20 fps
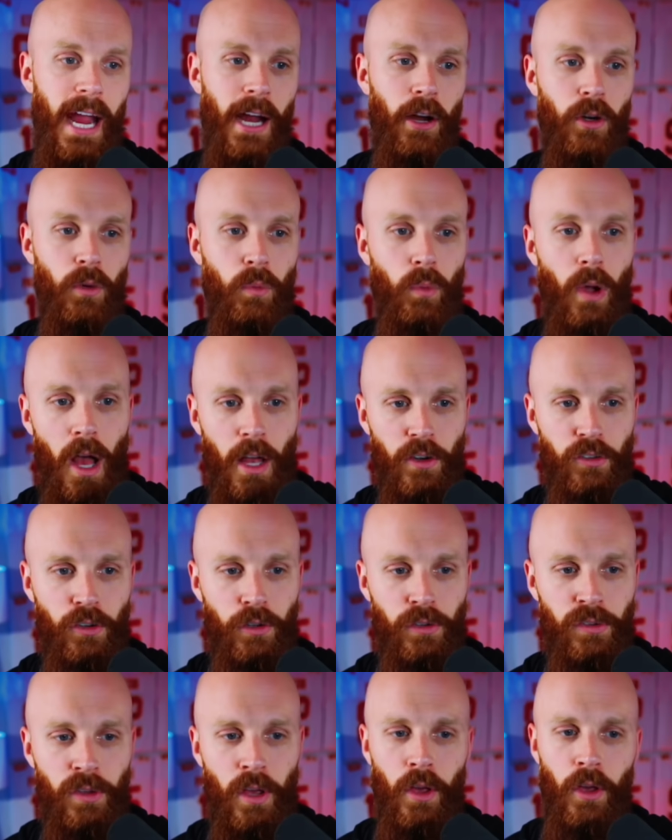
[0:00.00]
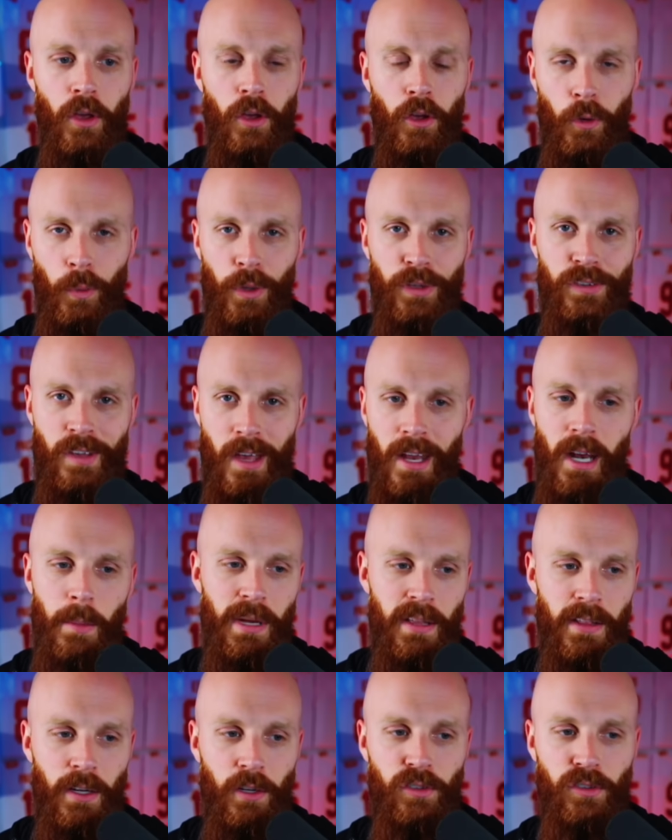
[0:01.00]
Aaron Rodgers, who is going to
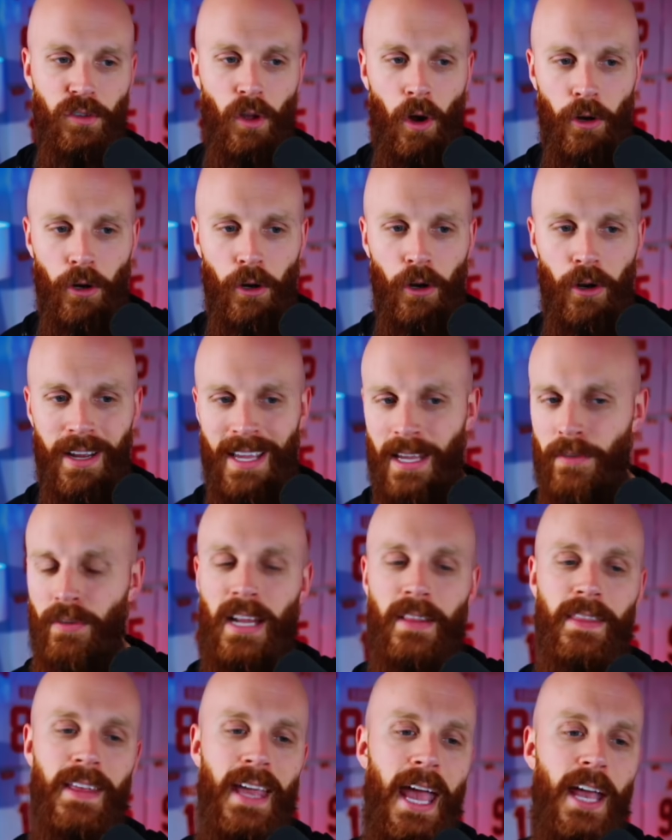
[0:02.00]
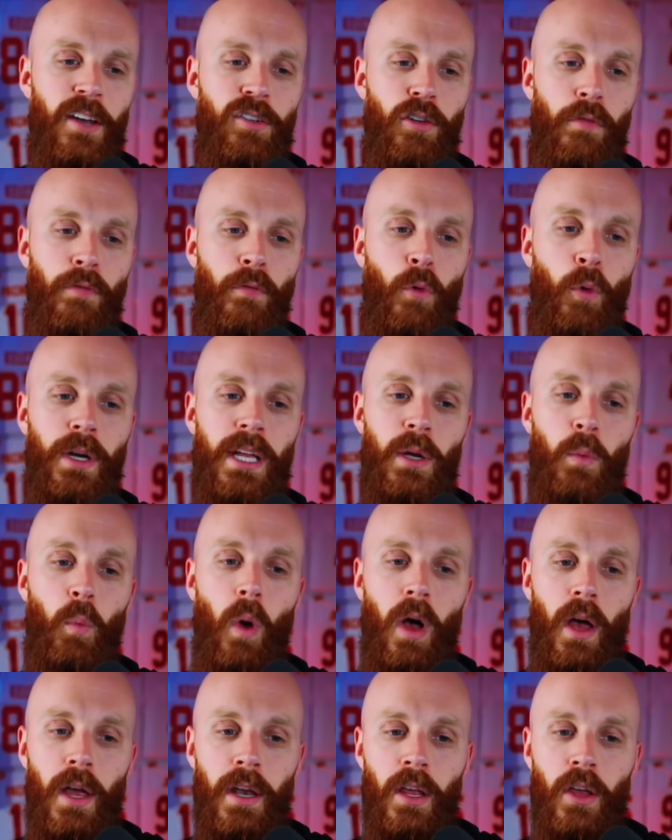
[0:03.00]
be their starter even at the age of
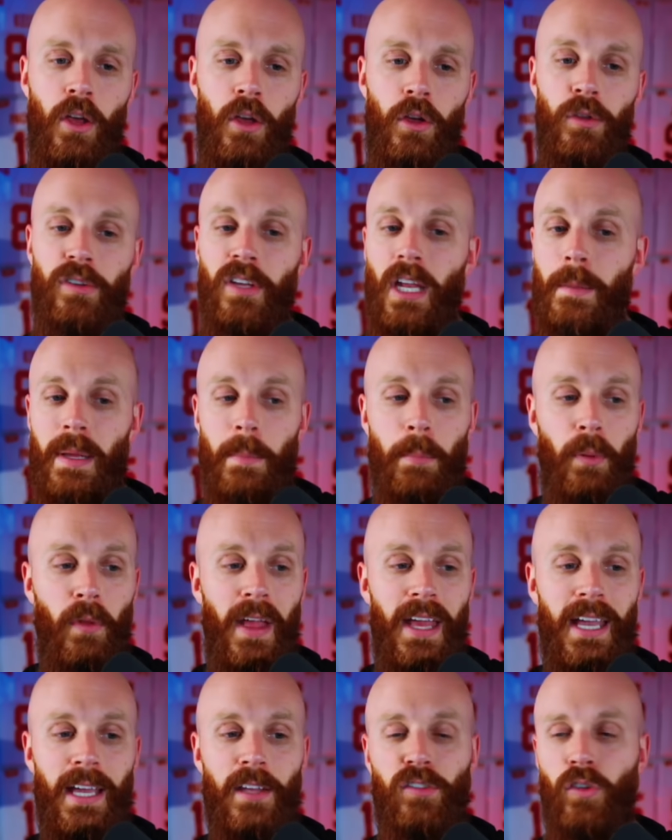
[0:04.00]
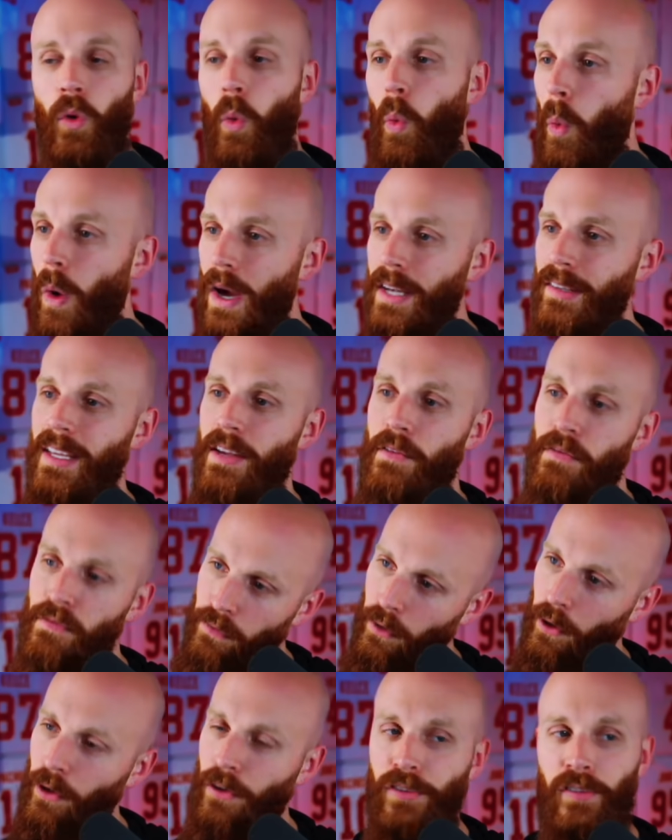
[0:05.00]
41, who's going to be playing his
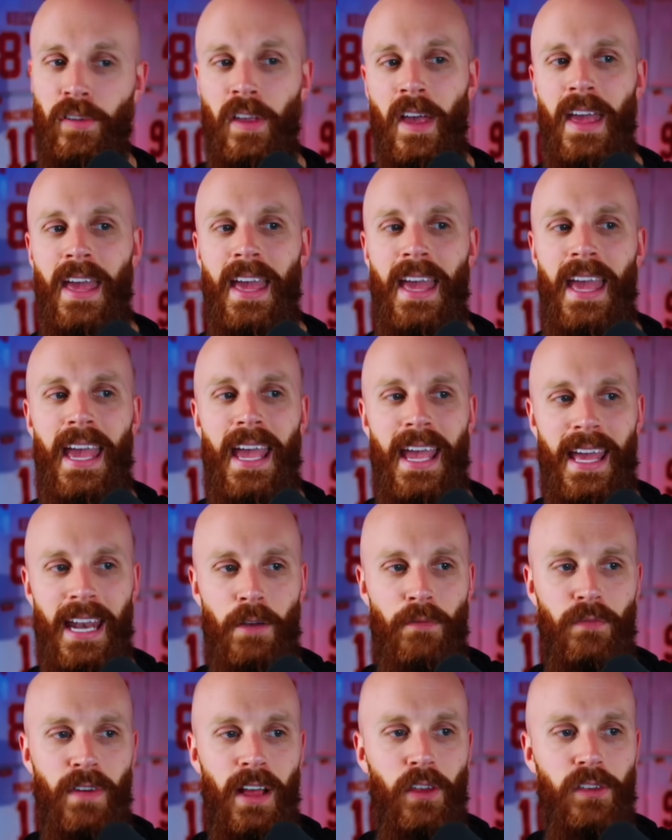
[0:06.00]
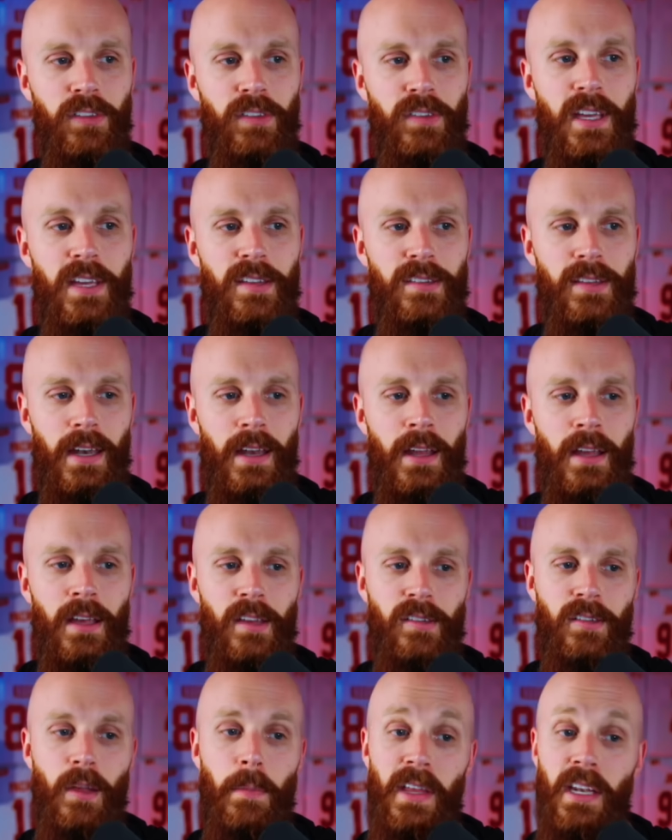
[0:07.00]
21st NFL season.
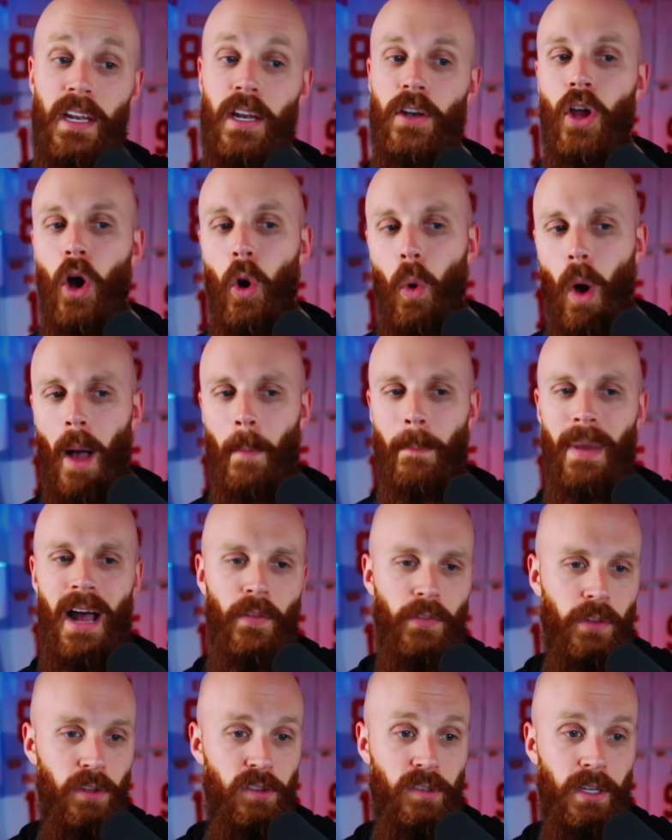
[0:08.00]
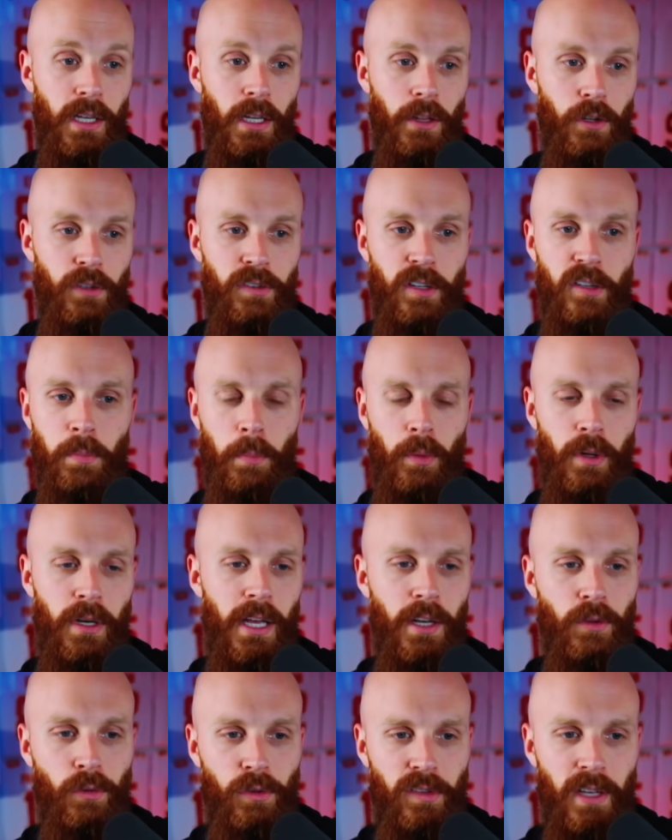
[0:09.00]
Something to note about the Steelers that's pretty
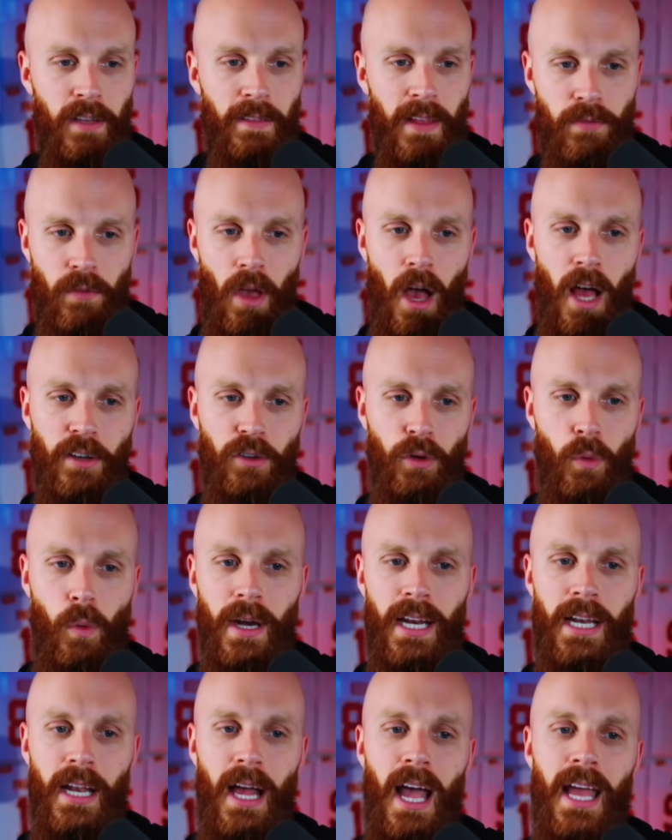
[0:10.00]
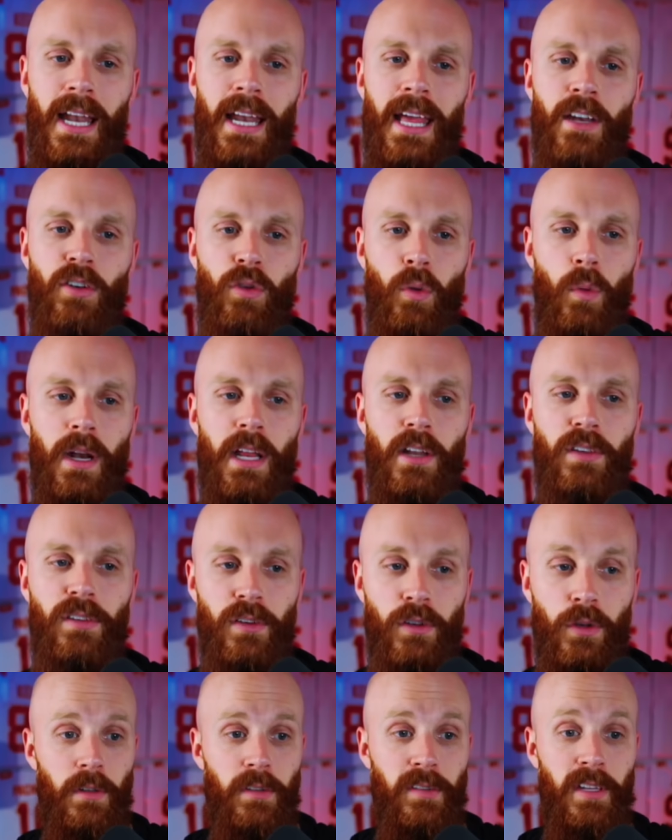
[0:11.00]
interesting, they've gone
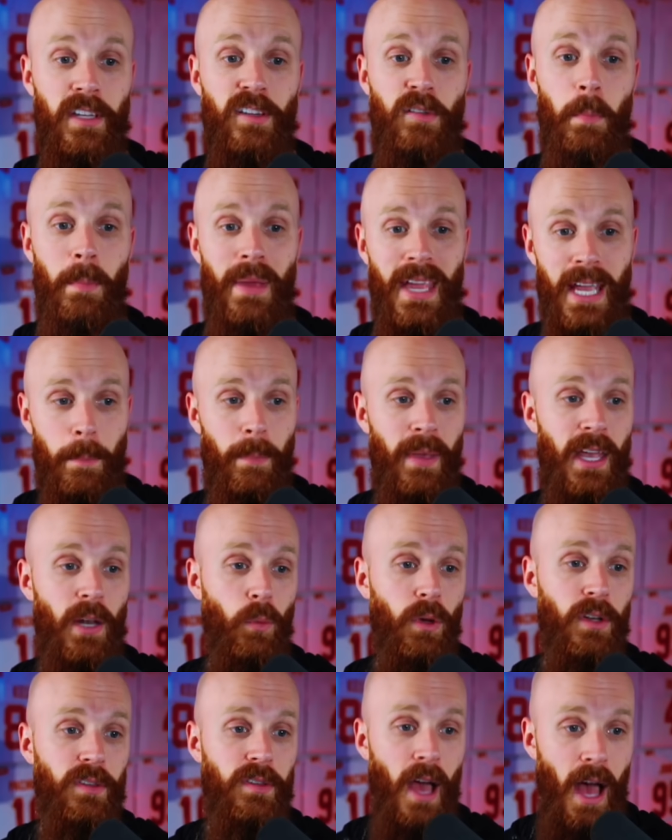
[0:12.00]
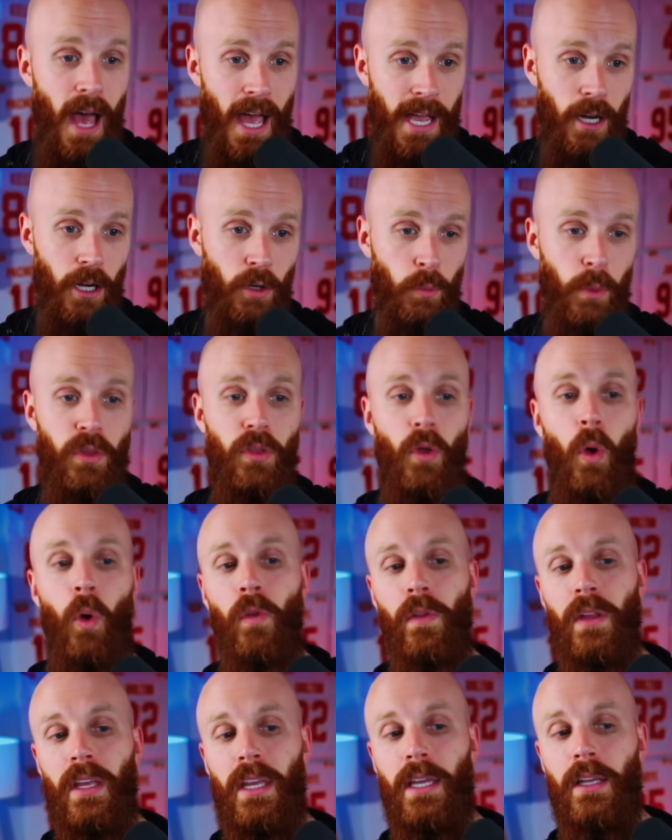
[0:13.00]
29-22 since Big Ben retired with
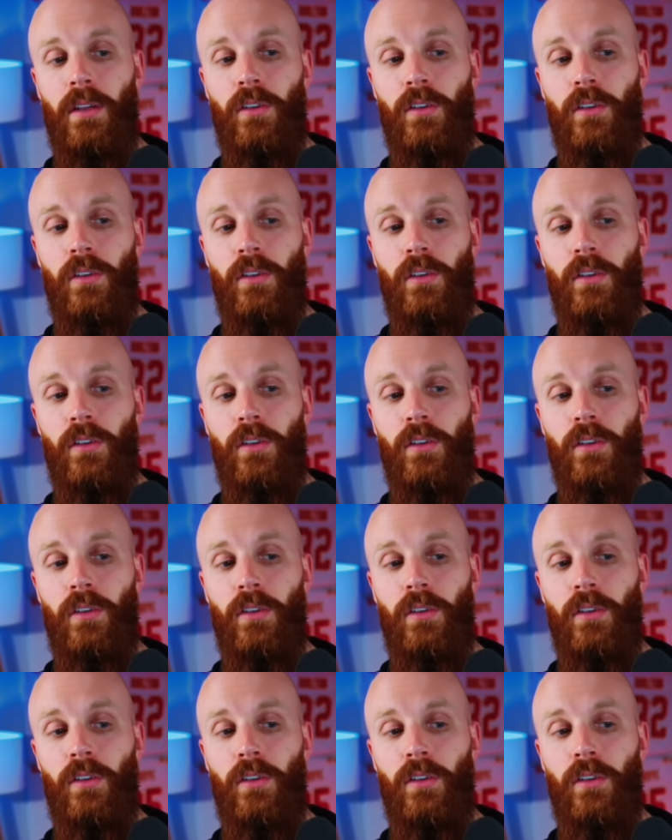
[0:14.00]
only